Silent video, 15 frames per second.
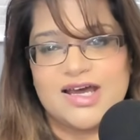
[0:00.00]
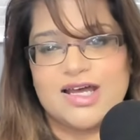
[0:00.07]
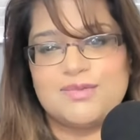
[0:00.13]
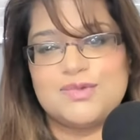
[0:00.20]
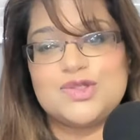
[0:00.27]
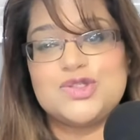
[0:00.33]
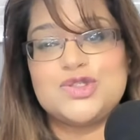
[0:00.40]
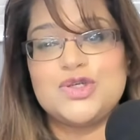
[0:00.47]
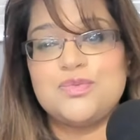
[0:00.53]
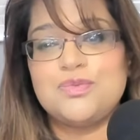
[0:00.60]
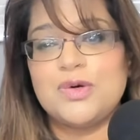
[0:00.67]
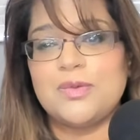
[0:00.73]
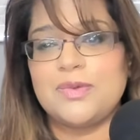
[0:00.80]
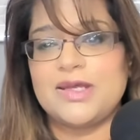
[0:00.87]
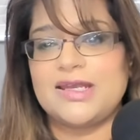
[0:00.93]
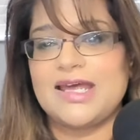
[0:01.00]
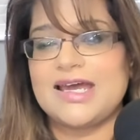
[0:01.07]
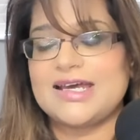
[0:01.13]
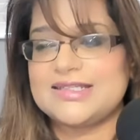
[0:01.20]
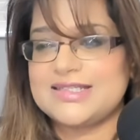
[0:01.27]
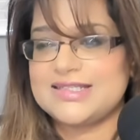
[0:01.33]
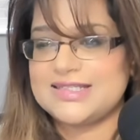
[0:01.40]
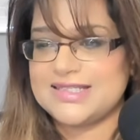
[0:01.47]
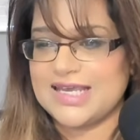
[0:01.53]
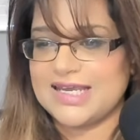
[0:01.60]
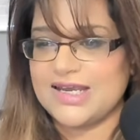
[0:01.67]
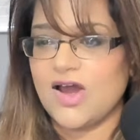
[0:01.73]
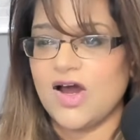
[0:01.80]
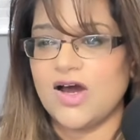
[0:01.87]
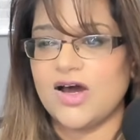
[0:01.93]
Do pop in and say
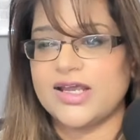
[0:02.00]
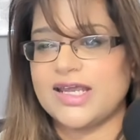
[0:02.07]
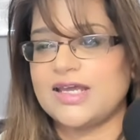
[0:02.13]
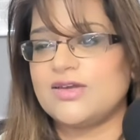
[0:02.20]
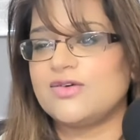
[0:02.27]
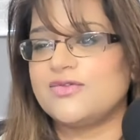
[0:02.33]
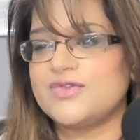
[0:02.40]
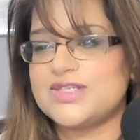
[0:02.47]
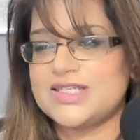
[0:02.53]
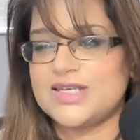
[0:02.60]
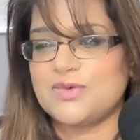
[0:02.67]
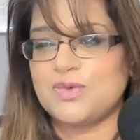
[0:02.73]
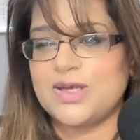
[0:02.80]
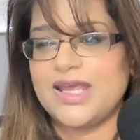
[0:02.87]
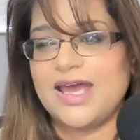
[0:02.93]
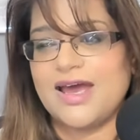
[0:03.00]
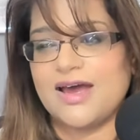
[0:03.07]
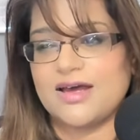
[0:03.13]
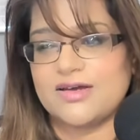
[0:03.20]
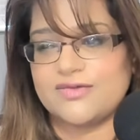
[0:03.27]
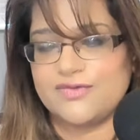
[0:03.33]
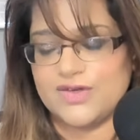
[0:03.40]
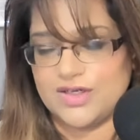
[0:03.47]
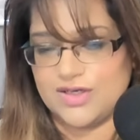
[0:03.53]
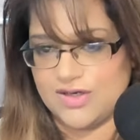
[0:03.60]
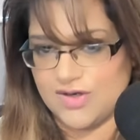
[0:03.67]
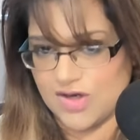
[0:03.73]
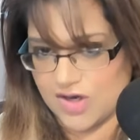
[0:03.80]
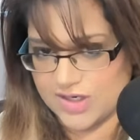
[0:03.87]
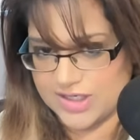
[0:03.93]
hi. And obviously, we have
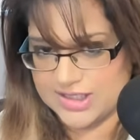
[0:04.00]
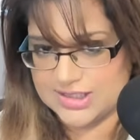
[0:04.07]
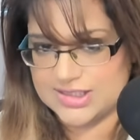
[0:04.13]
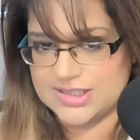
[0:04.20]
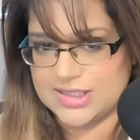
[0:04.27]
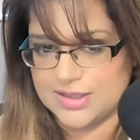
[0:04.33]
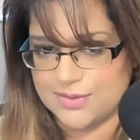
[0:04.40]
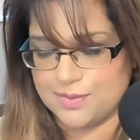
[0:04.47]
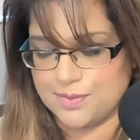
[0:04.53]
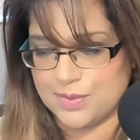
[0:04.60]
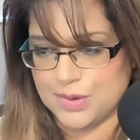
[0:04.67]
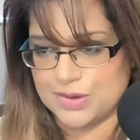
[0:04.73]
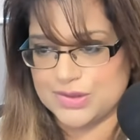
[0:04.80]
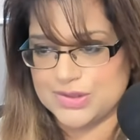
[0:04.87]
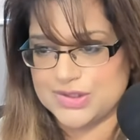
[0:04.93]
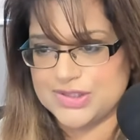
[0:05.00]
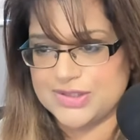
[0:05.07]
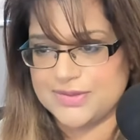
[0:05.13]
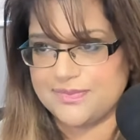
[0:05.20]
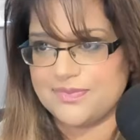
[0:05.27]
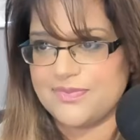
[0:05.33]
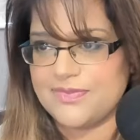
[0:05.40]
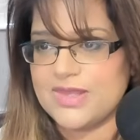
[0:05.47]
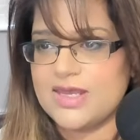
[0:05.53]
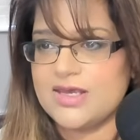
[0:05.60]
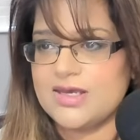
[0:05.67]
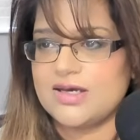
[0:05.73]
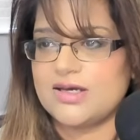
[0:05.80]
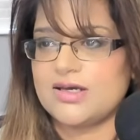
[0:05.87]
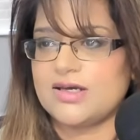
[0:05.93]
Nightbot.
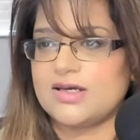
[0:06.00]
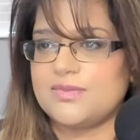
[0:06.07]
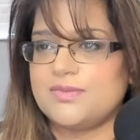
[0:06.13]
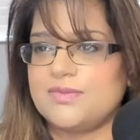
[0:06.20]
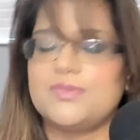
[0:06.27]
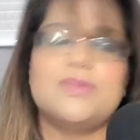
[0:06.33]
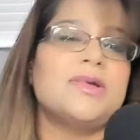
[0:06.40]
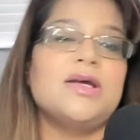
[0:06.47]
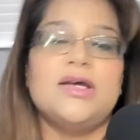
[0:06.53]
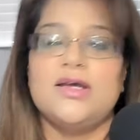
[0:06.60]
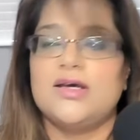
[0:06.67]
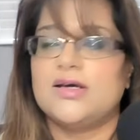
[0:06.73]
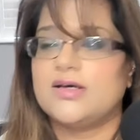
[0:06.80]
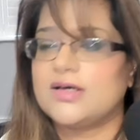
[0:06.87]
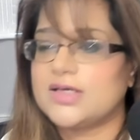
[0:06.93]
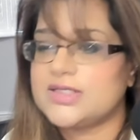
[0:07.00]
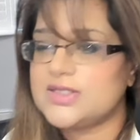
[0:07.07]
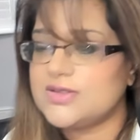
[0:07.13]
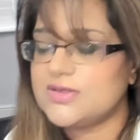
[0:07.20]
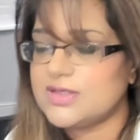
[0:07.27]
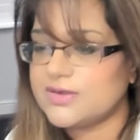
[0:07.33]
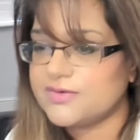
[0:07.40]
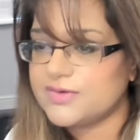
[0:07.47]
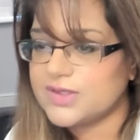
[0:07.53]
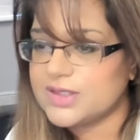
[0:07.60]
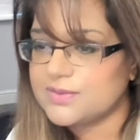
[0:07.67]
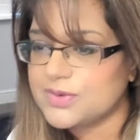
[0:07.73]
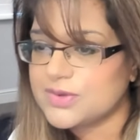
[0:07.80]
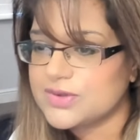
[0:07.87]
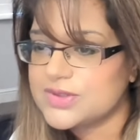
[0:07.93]
I do love
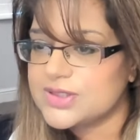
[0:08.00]
Nightbot.